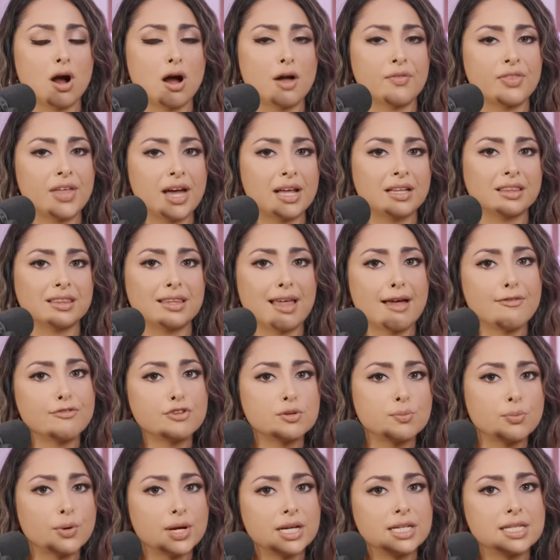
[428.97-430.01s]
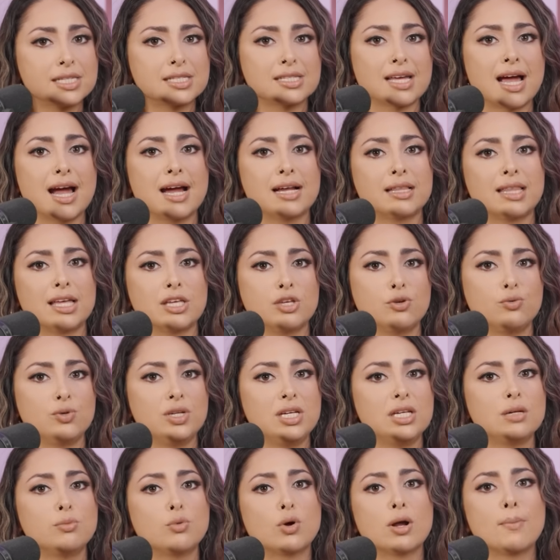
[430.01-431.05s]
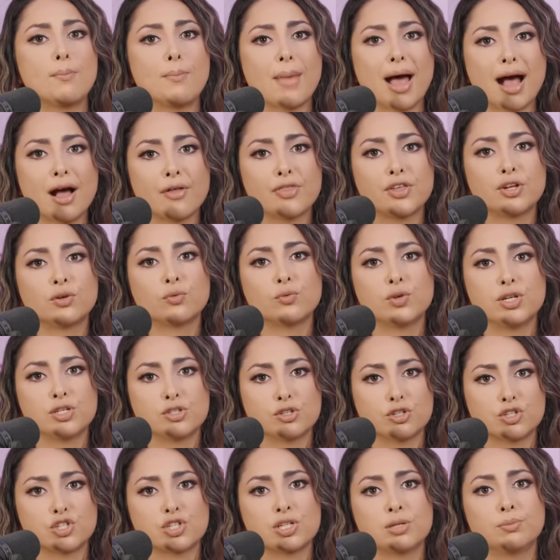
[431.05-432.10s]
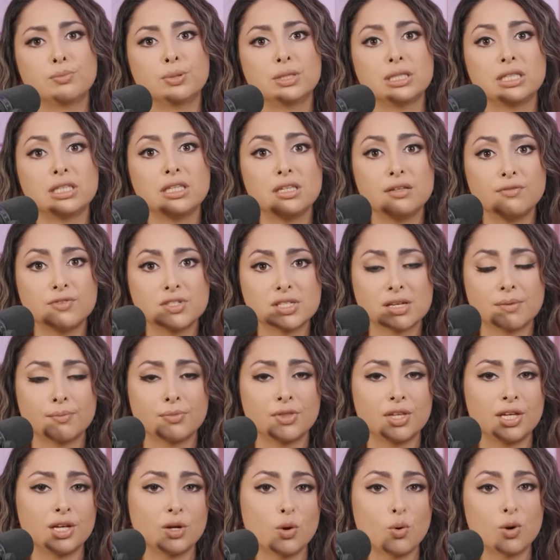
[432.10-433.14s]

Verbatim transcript: on that left brain side that you need more math and research to believe something,